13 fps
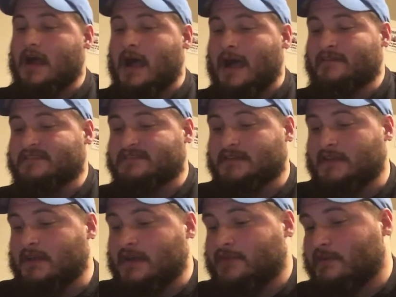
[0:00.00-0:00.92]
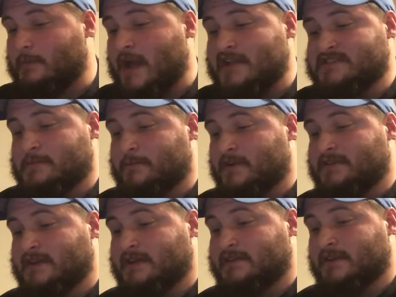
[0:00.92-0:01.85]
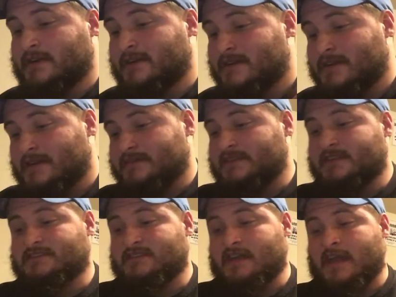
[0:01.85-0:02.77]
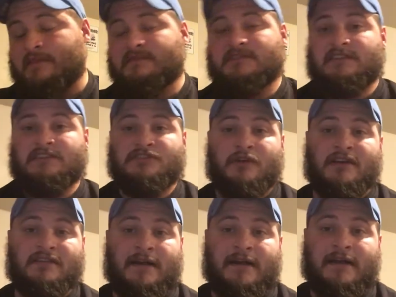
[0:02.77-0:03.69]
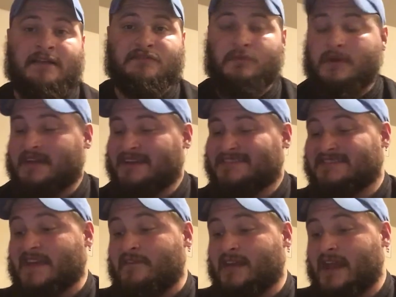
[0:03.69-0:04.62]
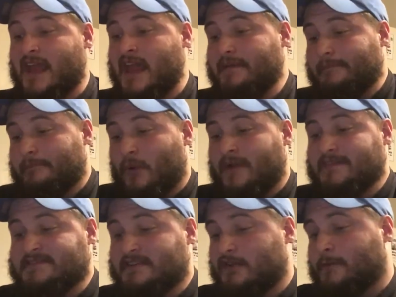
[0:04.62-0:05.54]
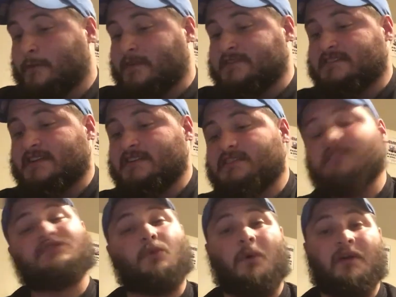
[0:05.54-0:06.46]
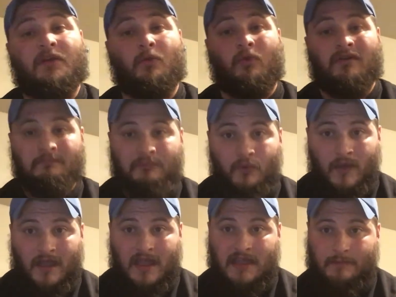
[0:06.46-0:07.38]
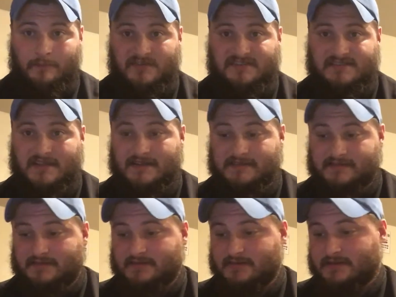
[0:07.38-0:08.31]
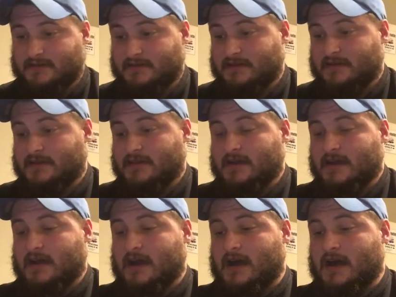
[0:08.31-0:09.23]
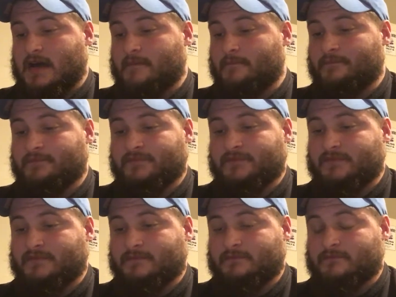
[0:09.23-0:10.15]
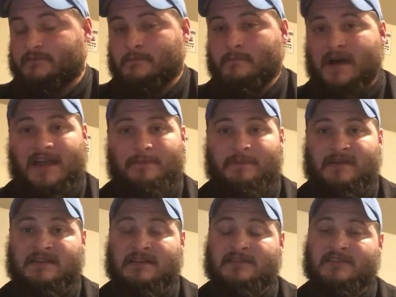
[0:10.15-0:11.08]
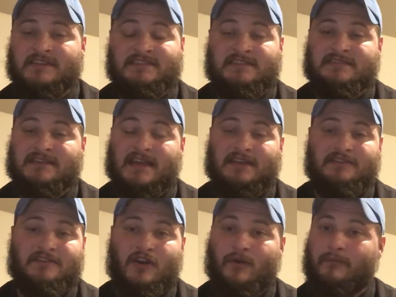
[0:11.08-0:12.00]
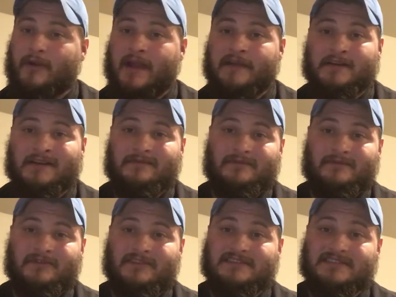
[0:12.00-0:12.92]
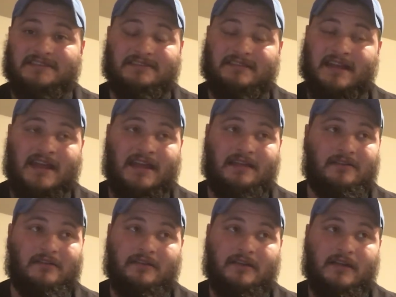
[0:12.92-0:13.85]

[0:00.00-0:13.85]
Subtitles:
Obviously, on the matchup predictor, they have the Detroit Lions winning 78.0% to 21.8%. My opinion, this is a no-brainer. This is a